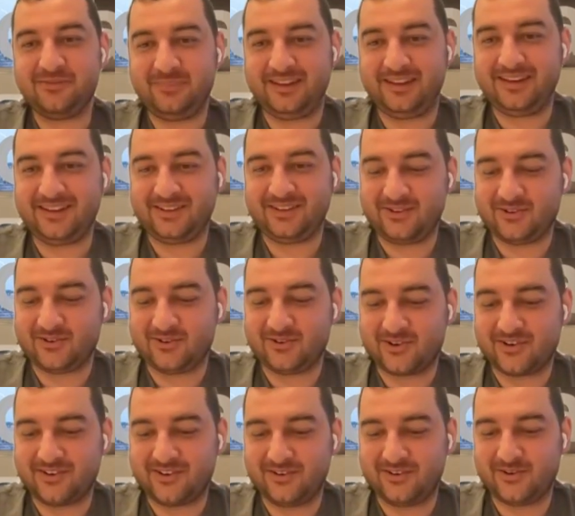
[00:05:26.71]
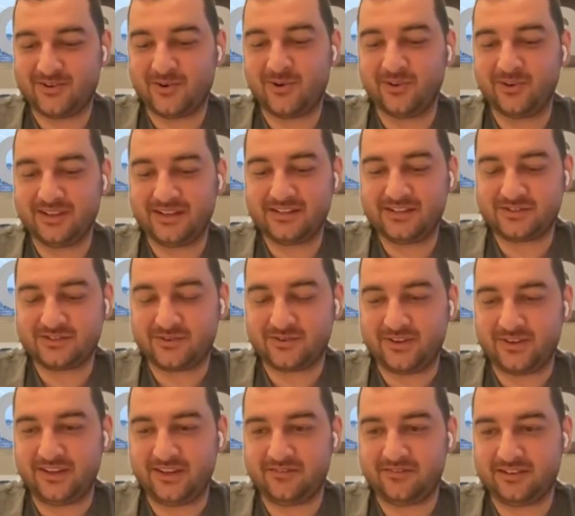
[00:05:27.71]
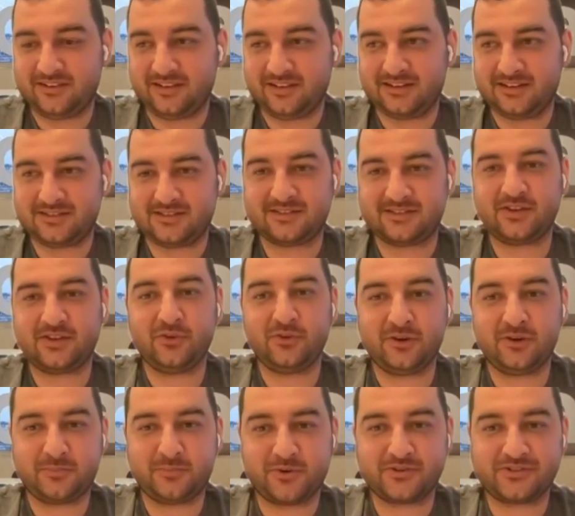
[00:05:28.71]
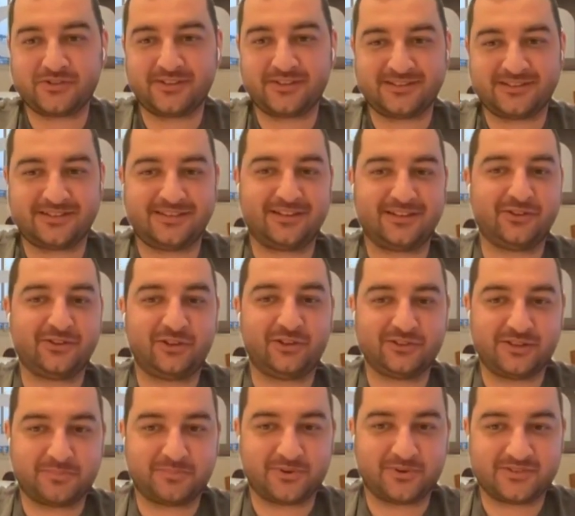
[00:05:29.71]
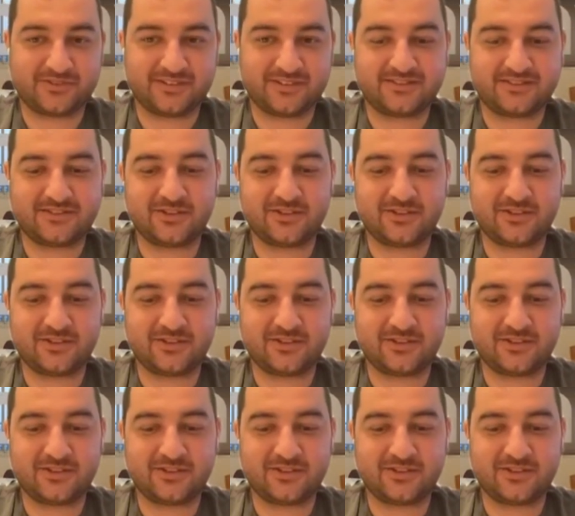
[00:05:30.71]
meaning your whole history, even like as a security person, as a technology person.